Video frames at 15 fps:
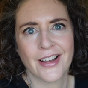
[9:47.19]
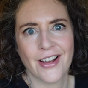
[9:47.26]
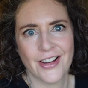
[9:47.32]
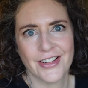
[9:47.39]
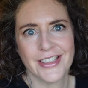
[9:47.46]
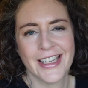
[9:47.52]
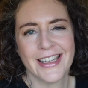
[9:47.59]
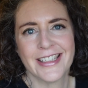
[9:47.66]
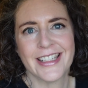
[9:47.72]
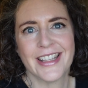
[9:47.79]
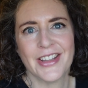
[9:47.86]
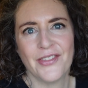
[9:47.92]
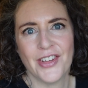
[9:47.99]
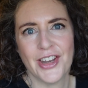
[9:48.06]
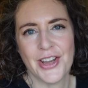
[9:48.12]
the content
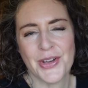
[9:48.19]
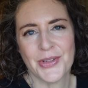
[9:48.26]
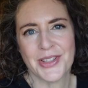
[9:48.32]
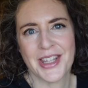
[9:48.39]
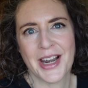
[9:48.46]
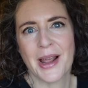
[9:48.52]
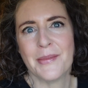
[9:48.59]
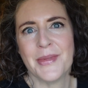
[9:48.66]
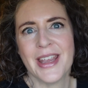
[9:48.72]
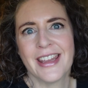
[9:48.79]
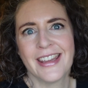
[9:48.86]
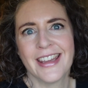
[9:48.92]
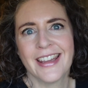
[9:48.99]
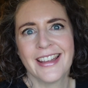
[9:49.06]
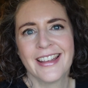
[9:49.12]
and the videos that I'm
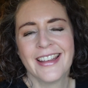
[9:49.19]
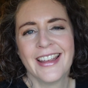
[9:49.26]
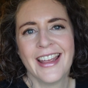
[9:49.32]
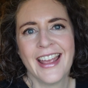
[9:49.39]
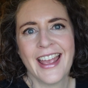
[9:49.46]
making.